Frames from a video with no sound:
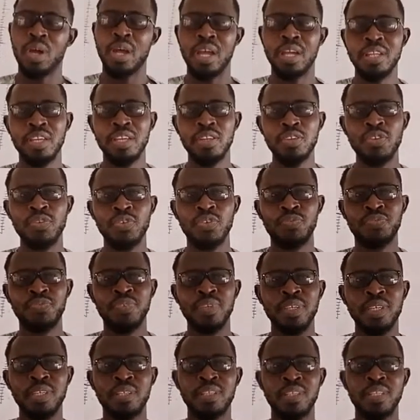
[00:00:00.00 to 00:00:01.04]
and then you
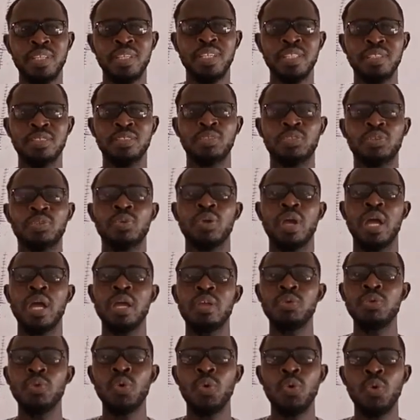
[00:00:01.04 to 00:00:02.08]
fill it to
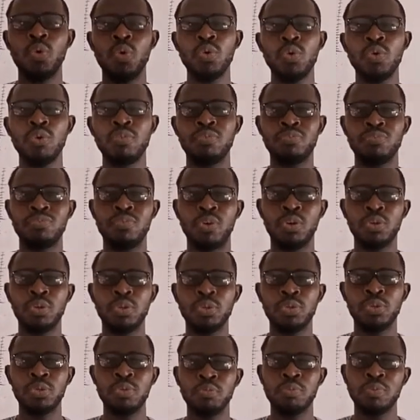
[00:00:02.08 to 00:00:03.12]
a known
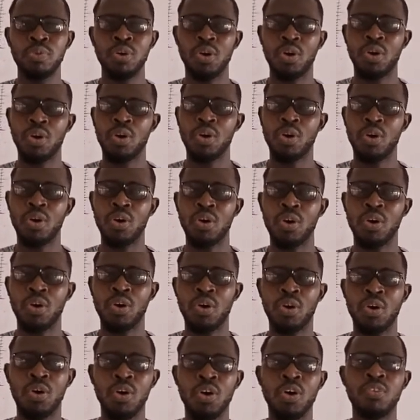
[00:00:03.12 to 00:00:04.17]
volume
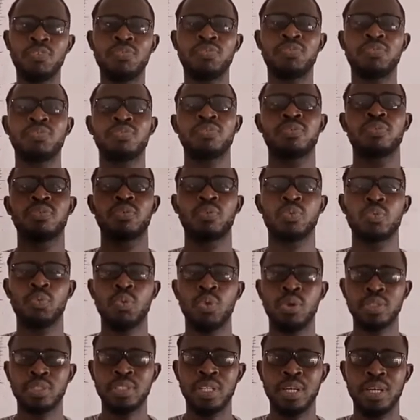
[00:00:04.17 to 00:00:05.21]
of
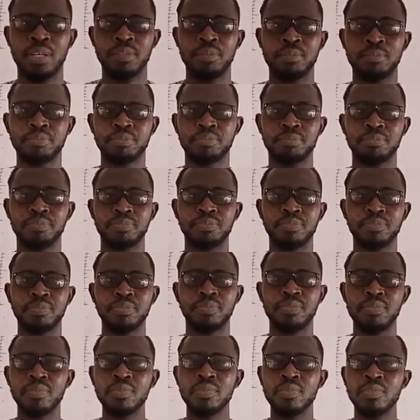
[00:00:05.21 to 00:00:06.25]
water.
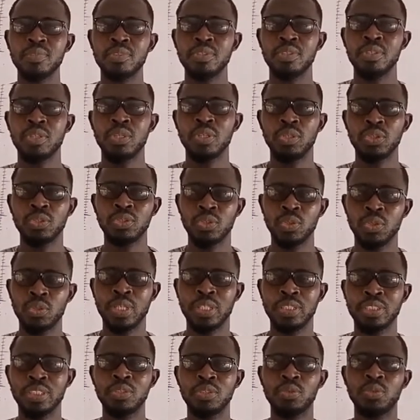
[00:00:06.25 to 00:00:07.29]
So you
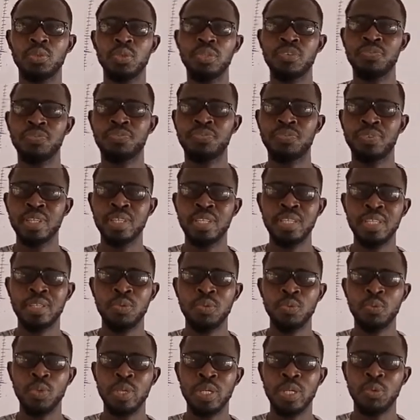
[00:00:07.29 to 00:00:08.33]
are just going to fill
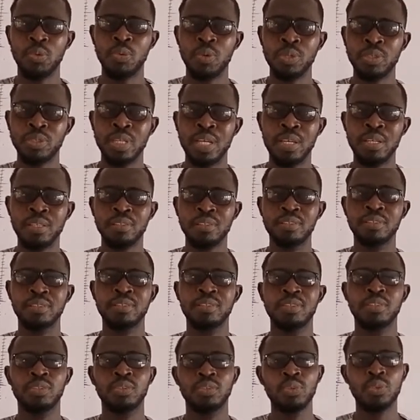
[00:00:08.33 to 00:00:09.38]
in with the water
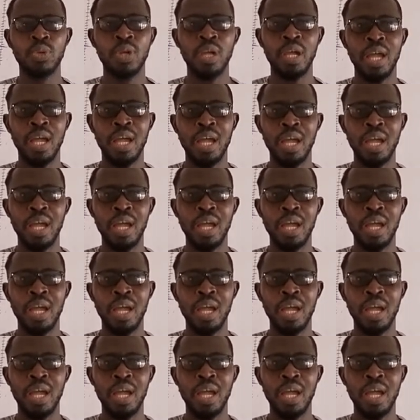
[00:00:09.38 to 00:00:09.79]
to